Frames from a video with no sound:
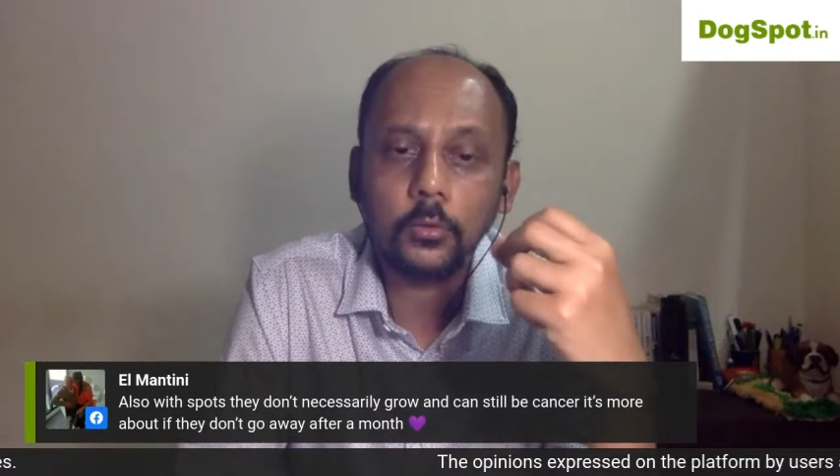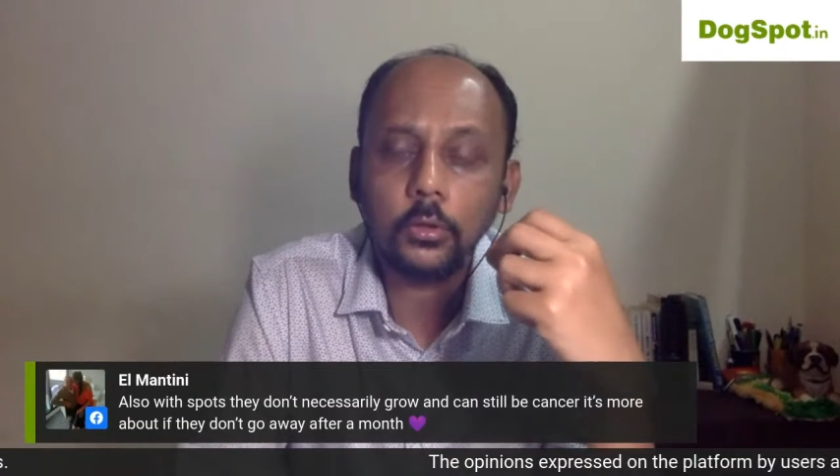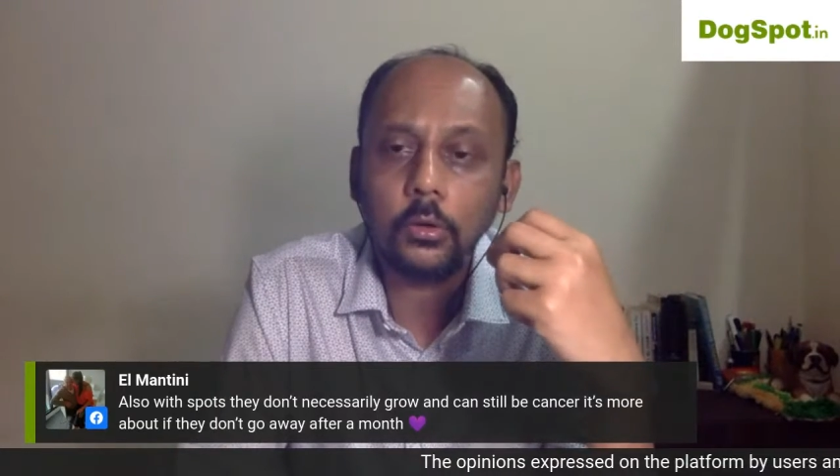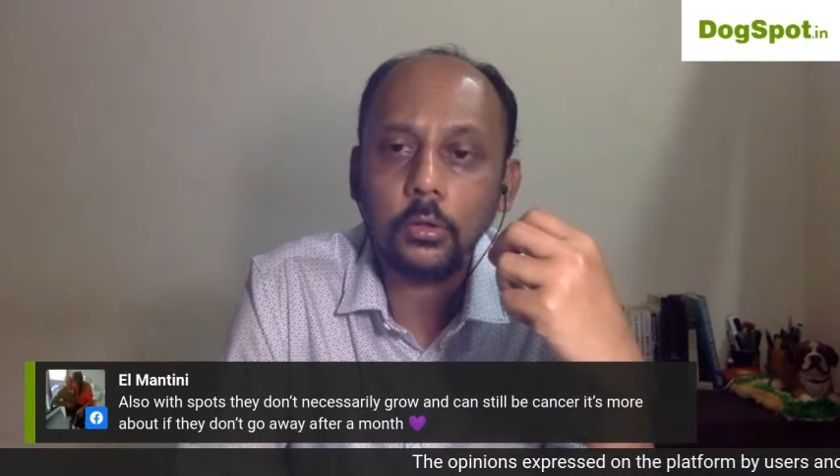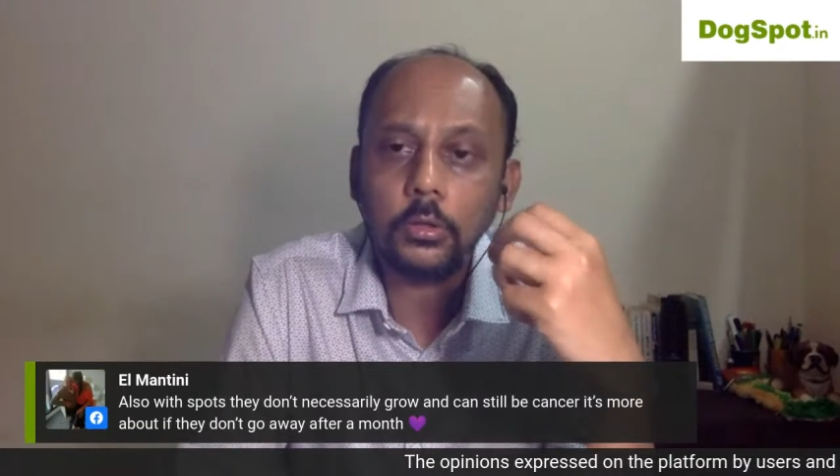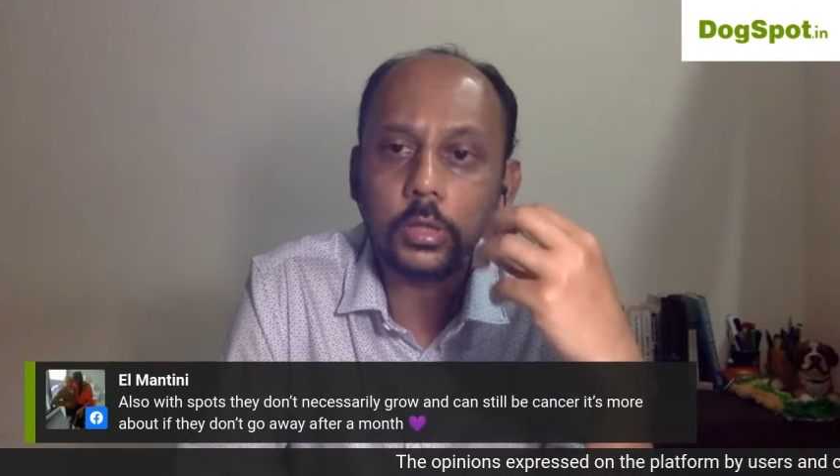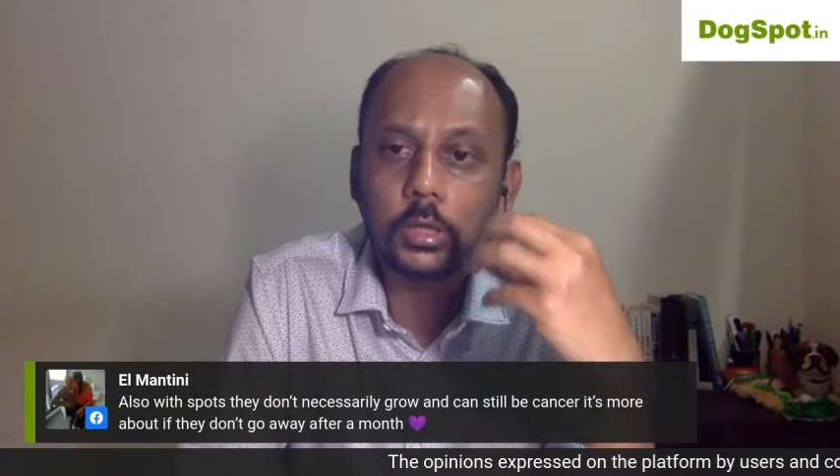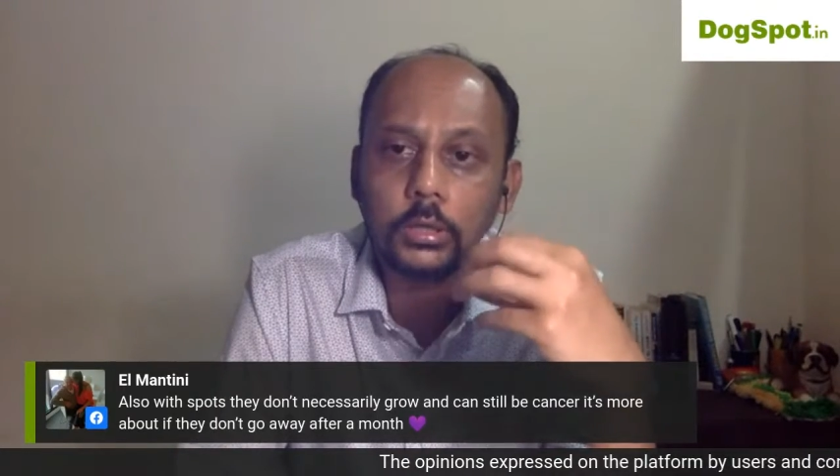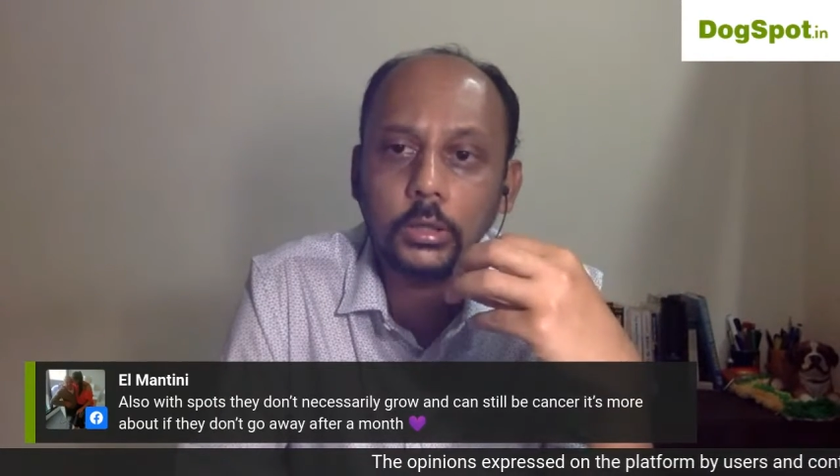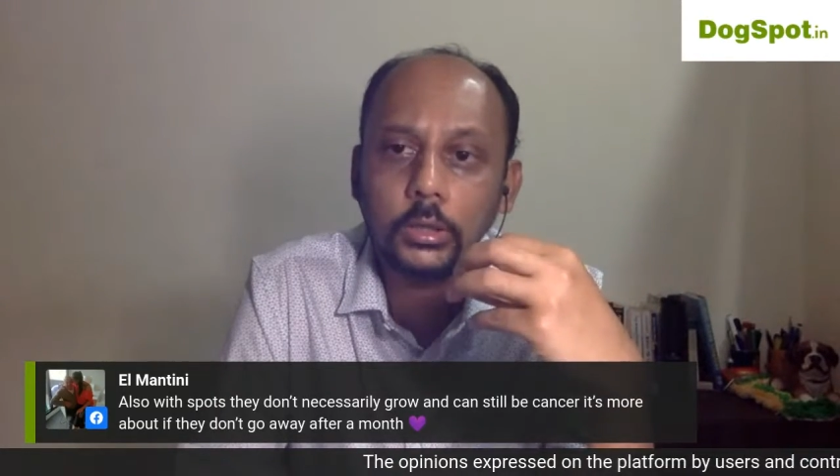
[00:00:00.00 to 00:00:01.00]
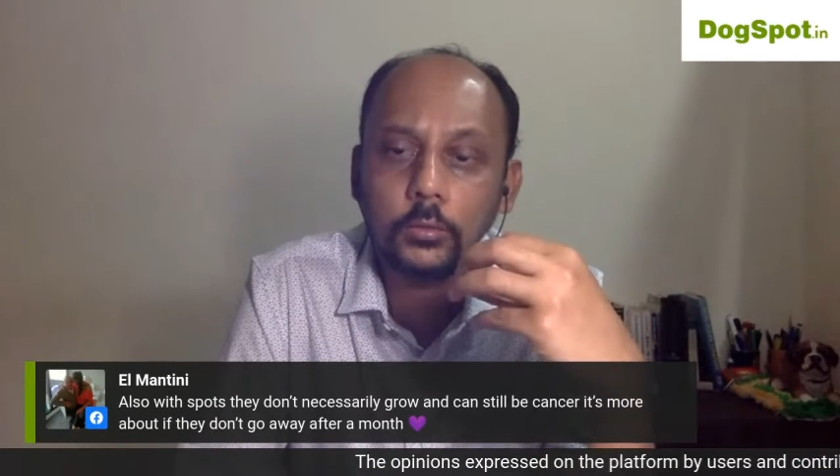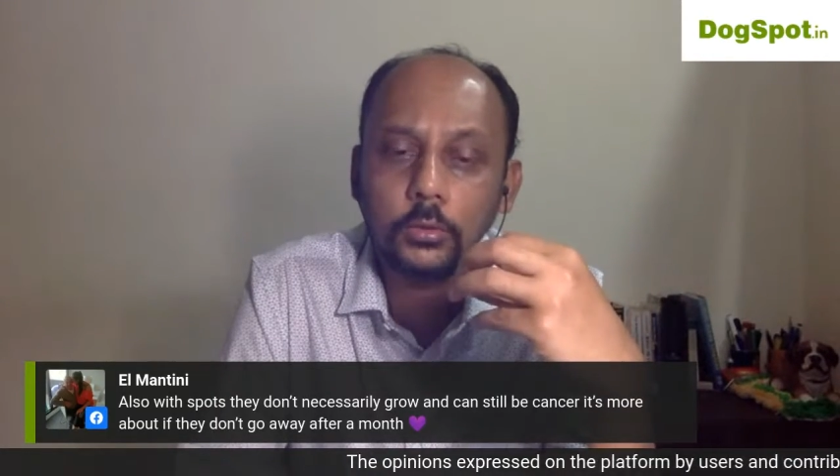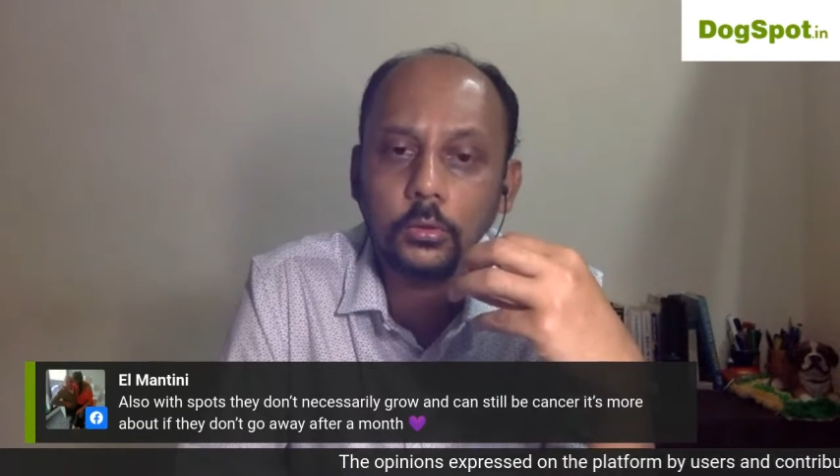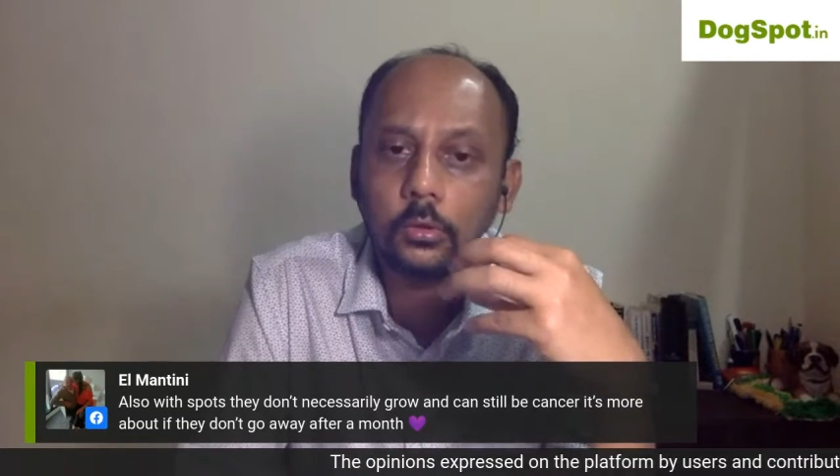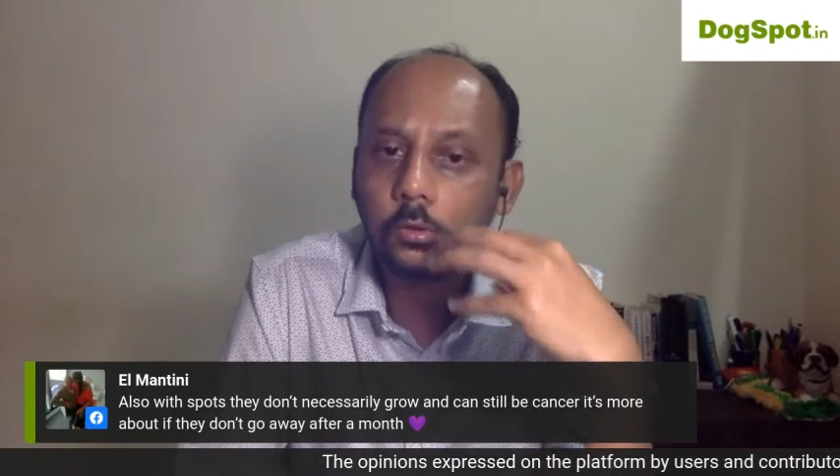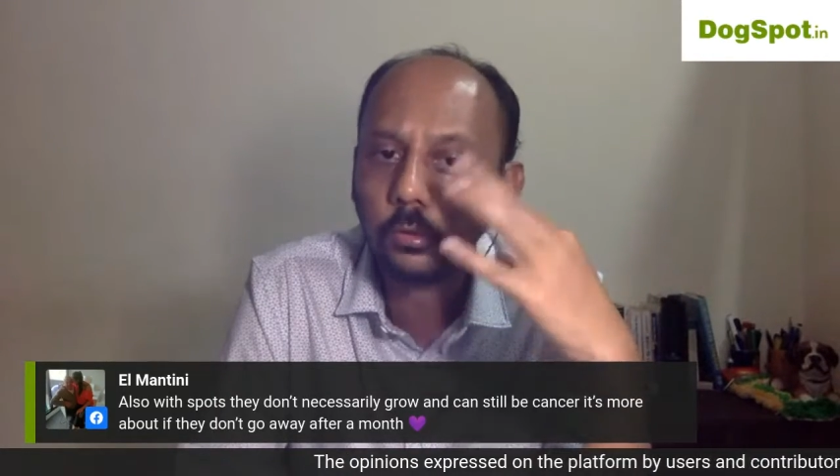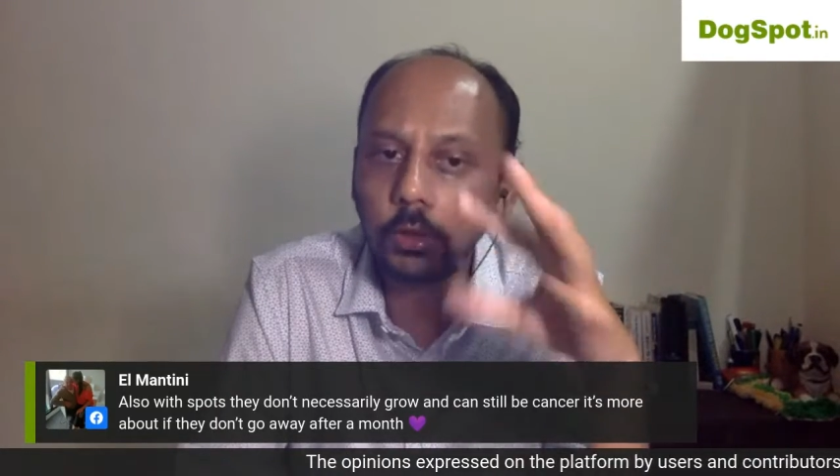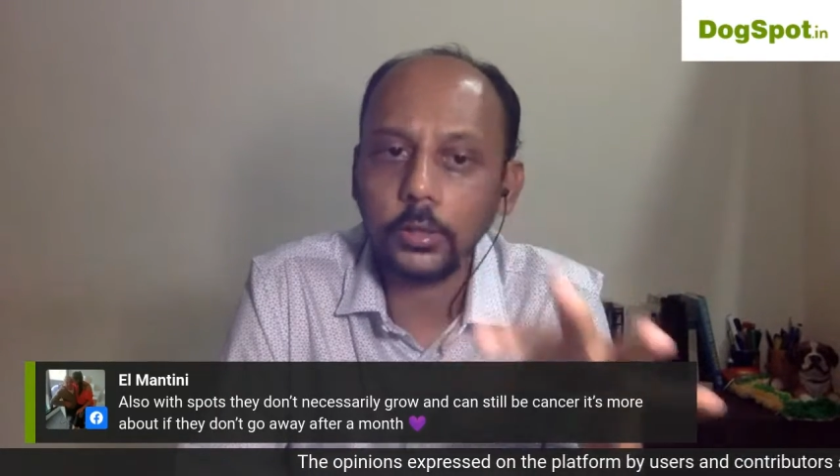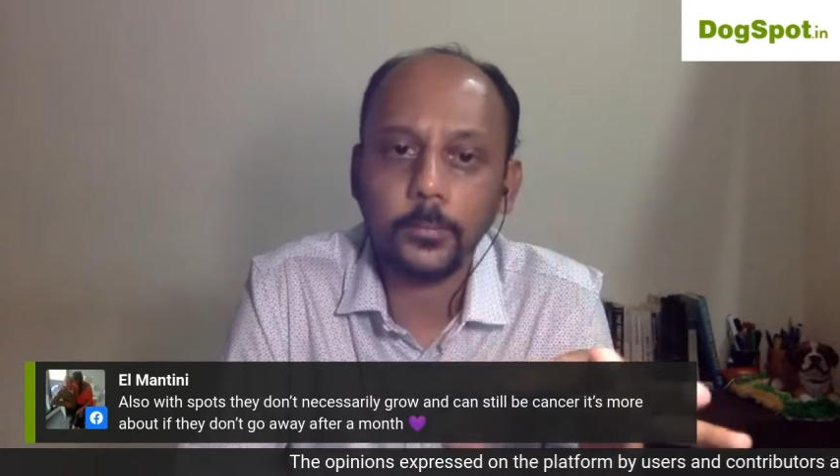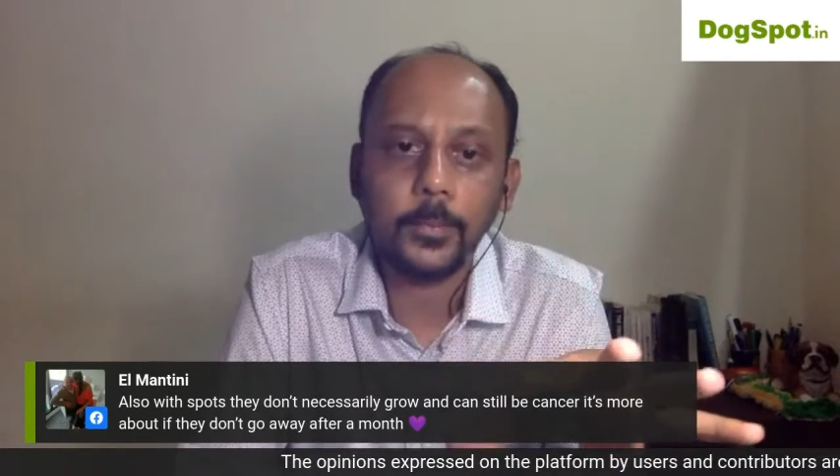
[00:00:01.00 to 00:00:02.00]
We got it checked; it was not
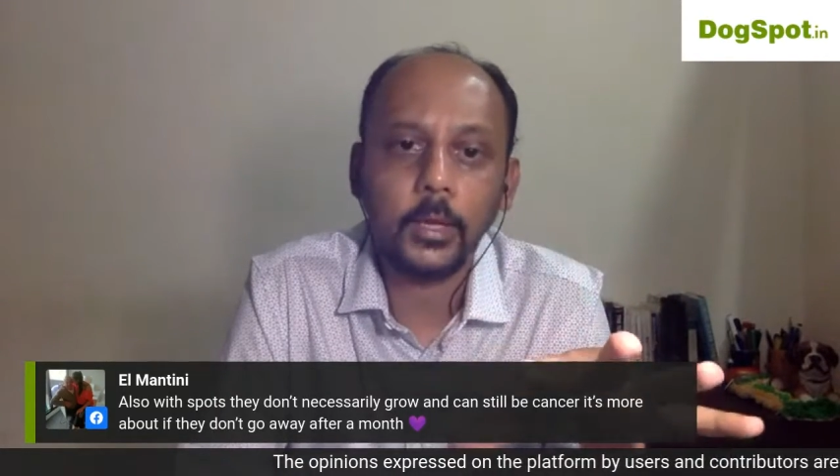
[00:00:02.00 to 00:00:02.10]
growing,